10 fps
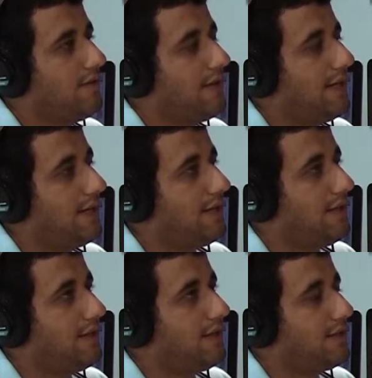
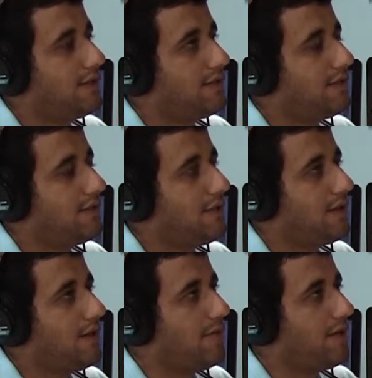And
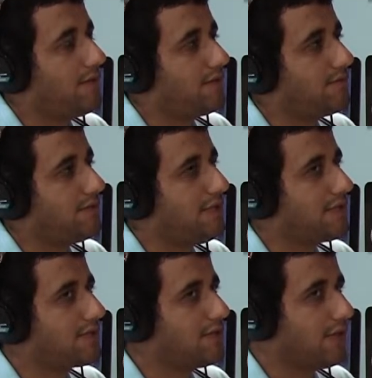about
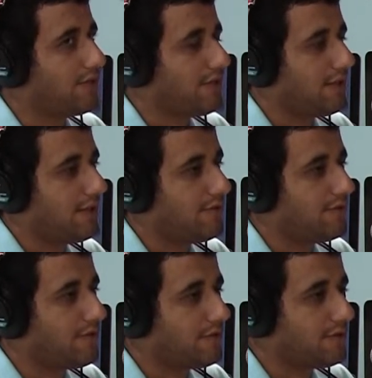yesterday or the day
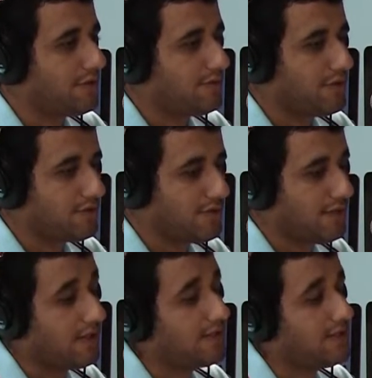before, she posted
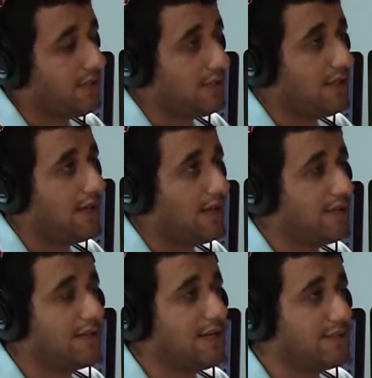that
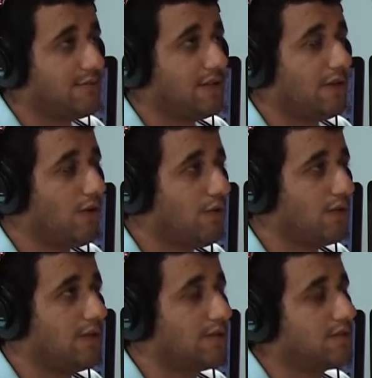it has been a whole
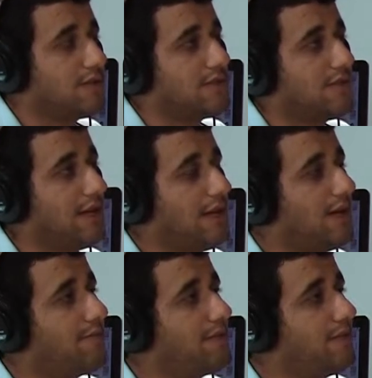year since that
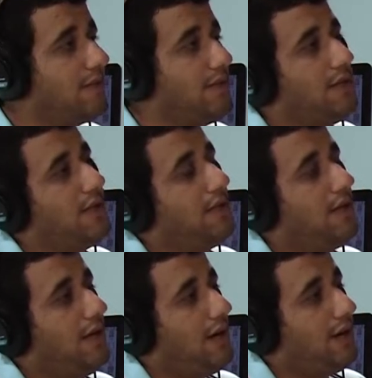happened,
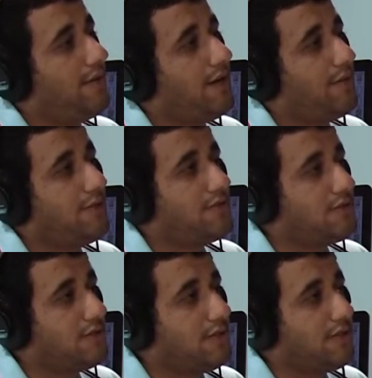and I'm happy to
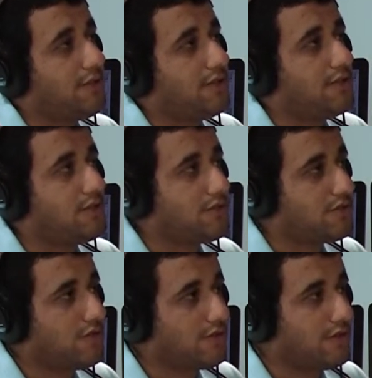see her that she is
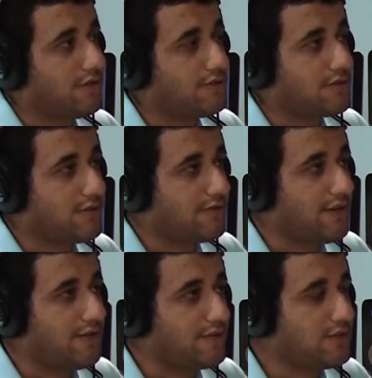strong enough to survive.